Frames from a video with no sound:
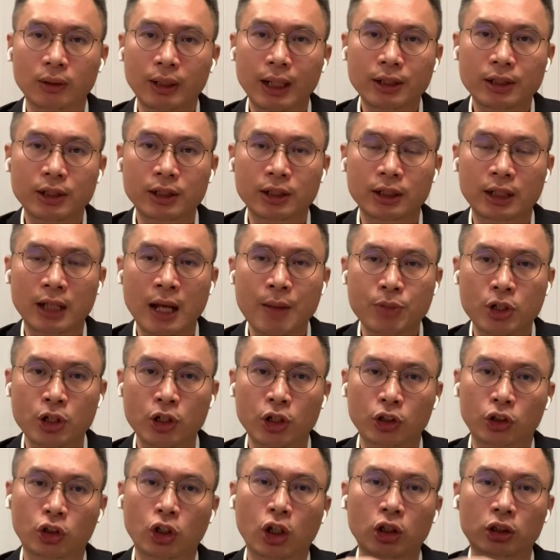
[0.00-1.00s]
So let's
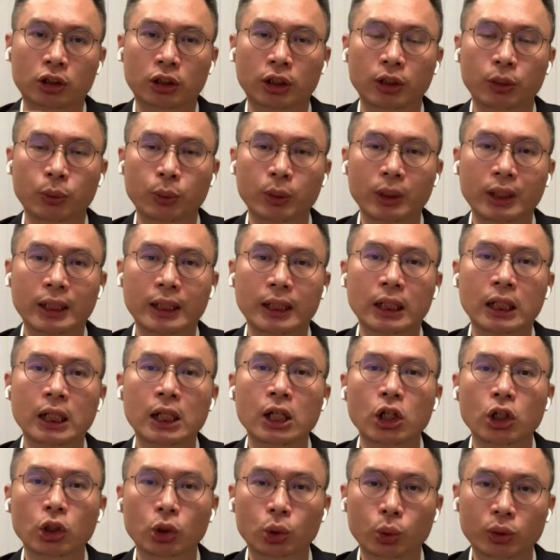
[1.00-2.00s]
assumption the doctor
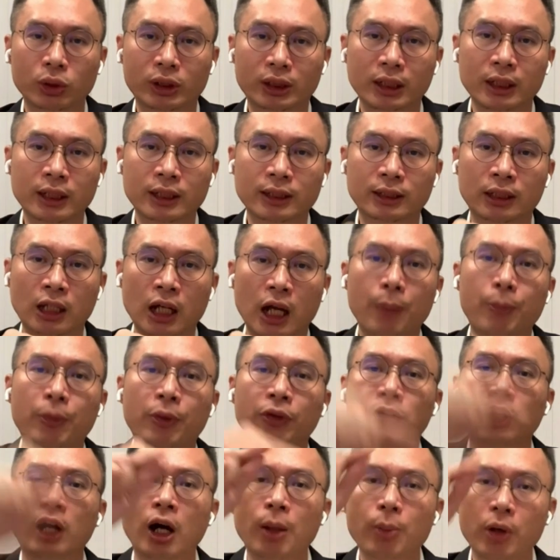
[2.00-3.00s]
really to see this
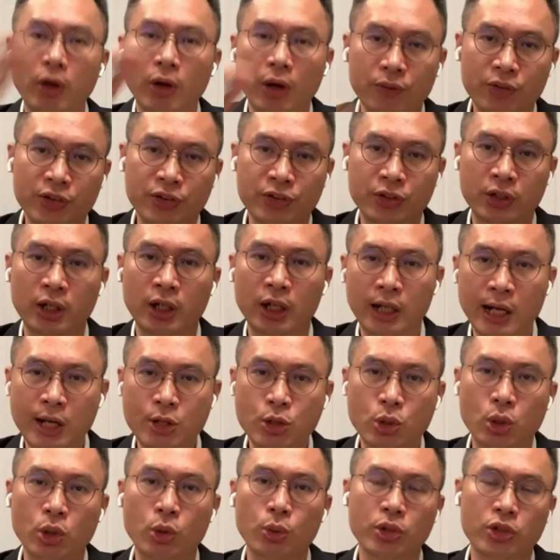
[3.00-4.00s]
abnormal of this
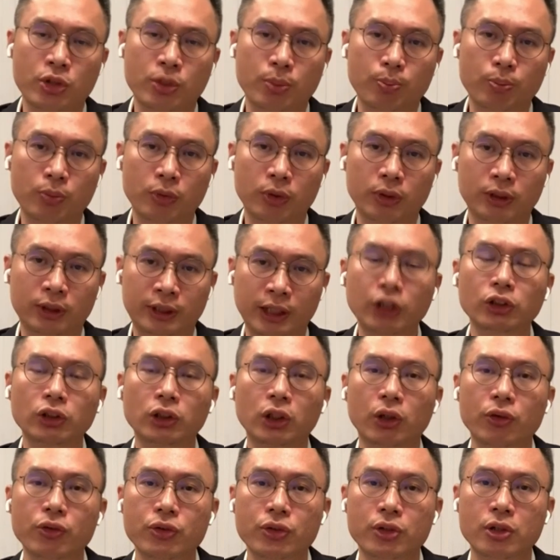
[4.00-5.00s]
electrical
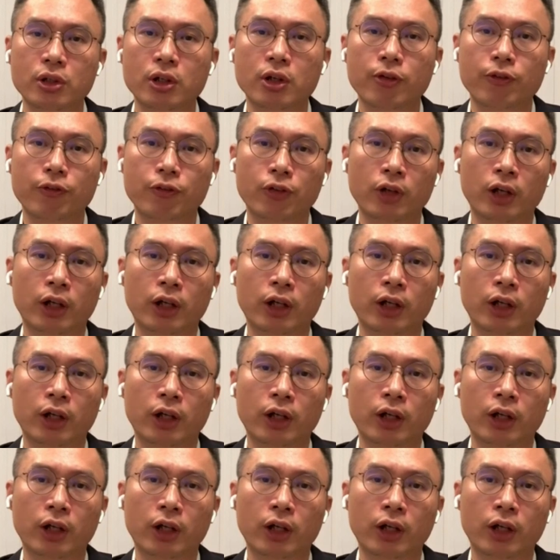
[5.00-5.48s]
signals